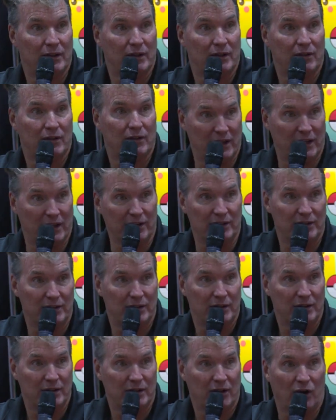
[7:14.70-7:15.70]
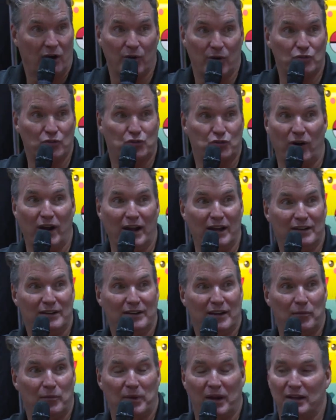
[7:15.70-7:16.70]
Then. Oh, it was great.
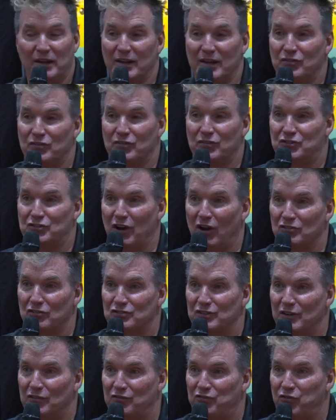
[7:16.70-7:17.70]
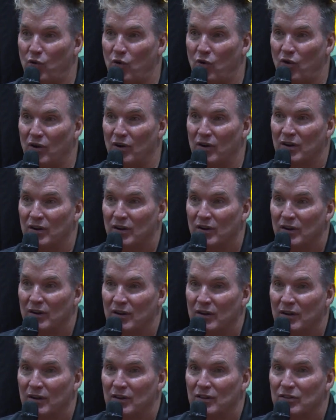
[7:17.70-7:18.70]
I mean, I lived in Chelsea for
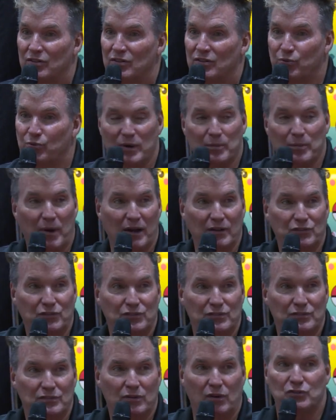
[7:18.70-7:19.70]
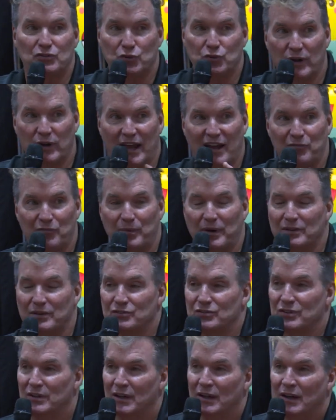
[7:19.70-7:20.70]
3 months, or 2.5
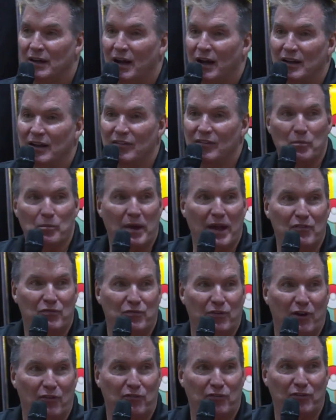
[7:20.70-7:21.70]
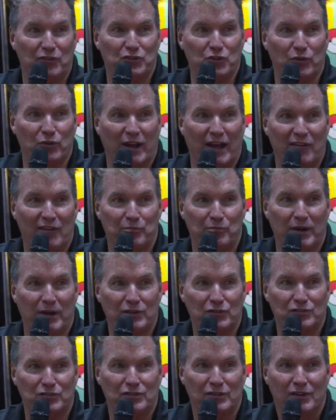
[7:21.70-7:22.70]
months. I lived in Mayfair for 2.5
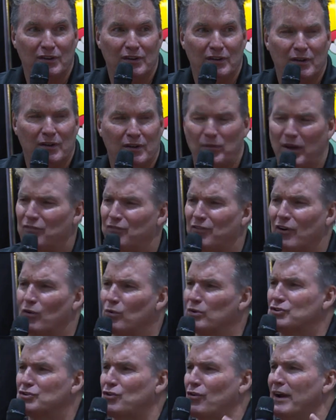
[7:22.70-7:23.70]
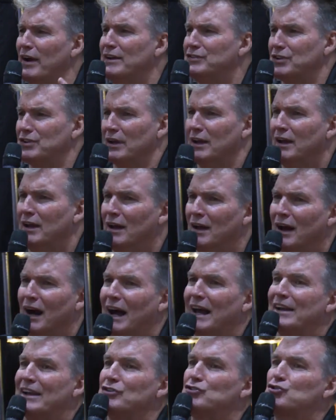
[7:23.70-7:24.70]
months. Mayfair was crazy. I
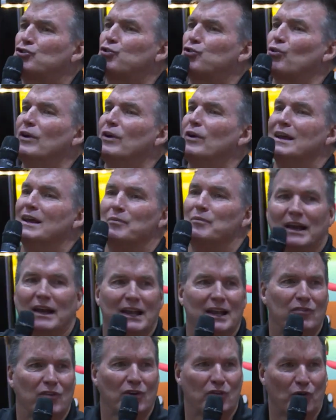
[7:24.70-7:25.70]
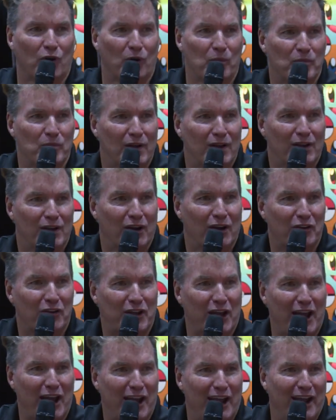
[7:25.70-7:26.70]
had a tree in my living room,
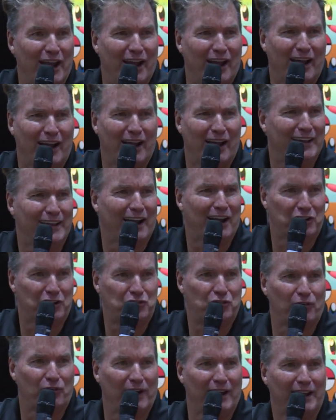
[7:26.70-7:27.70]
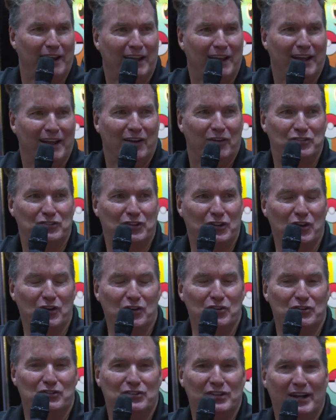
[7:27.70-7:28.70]
okay? I had a tree. It was
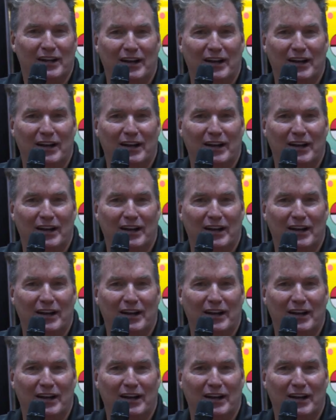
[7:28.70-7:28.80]
huge.